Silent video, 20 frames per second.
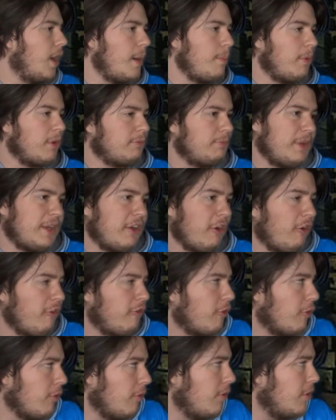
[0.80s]
must be
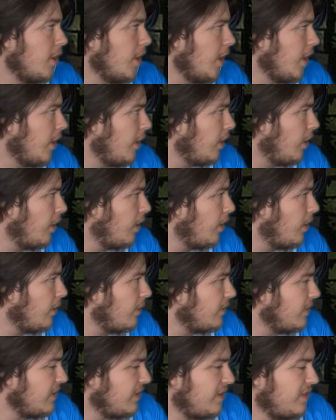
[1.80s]
careful.
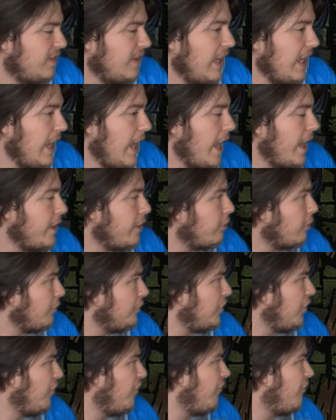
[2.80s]
This is the layer of
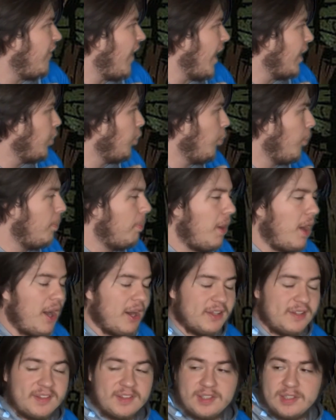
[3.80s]
the final
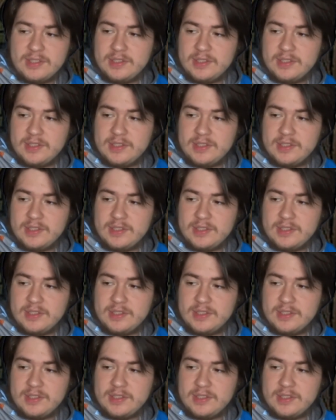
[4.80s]
boss.